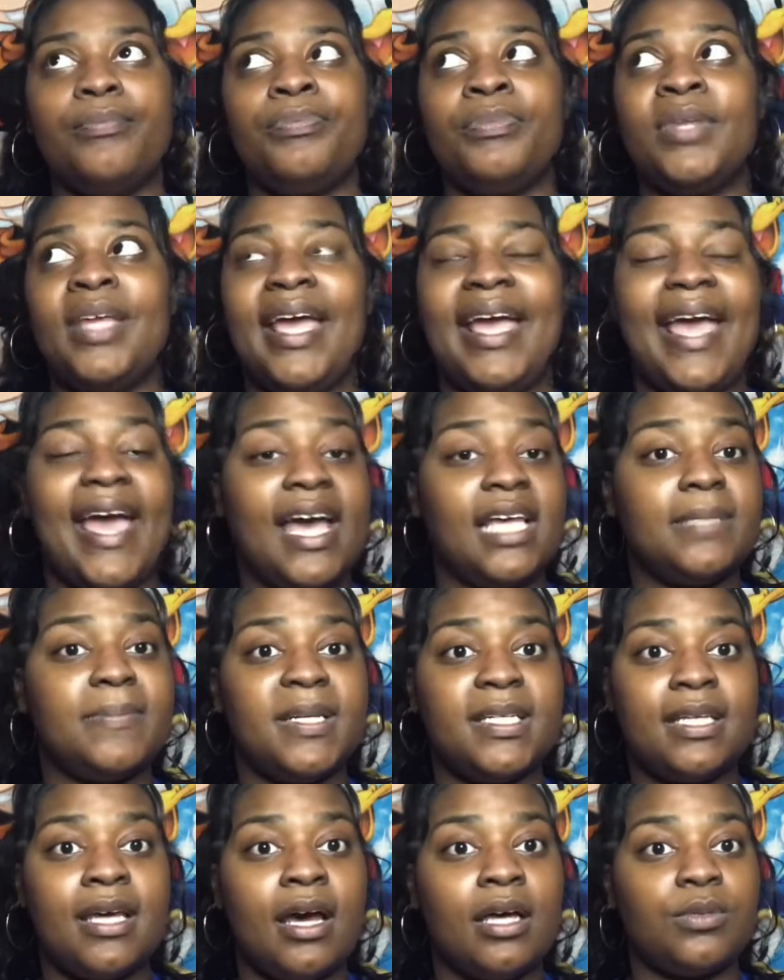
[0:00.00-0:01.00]
it has been
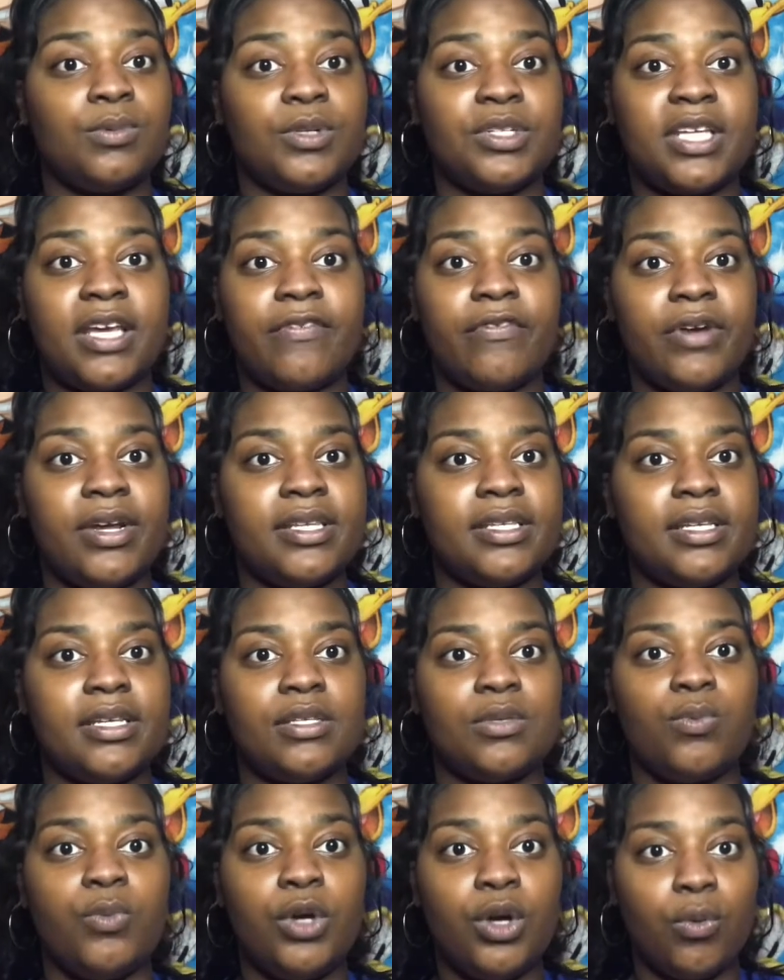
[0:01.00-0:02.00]
times where, say for
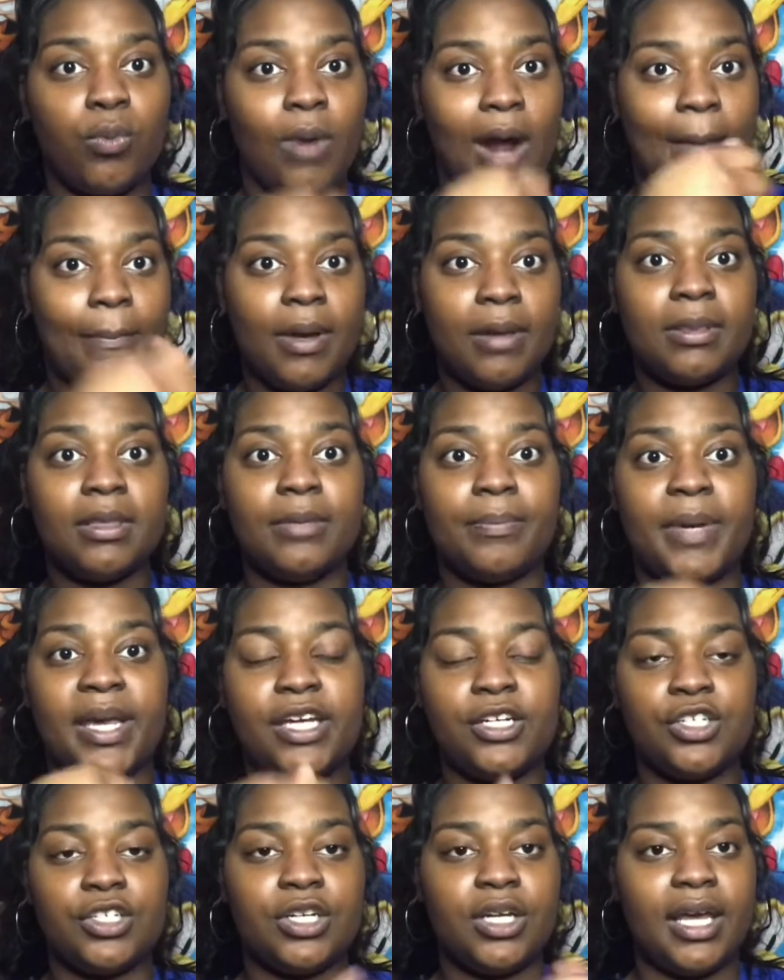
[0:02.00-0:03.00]
instance, we'll wrap up the patient,